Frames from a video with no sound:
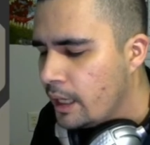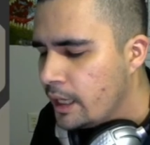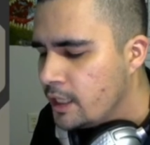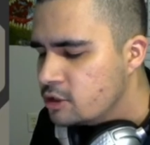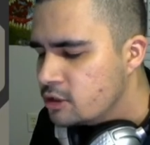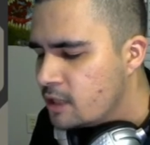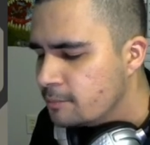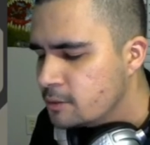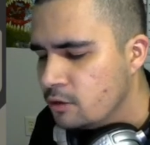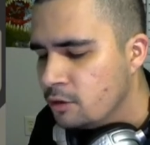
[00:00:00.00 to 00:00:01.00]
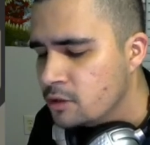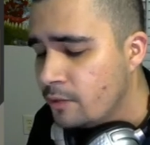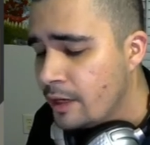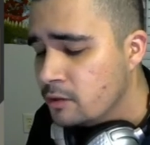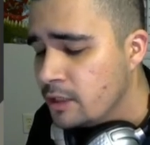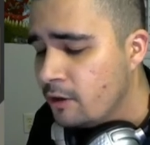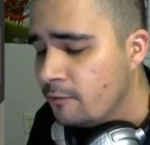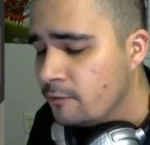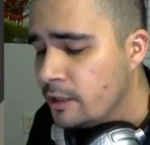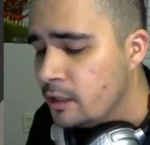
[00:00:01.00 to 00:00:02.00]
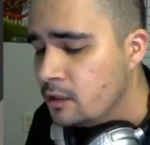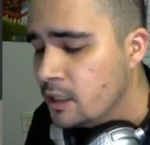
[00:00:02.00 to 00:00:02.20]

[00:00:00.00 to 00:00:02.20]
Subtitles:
He stopped and looked around carefully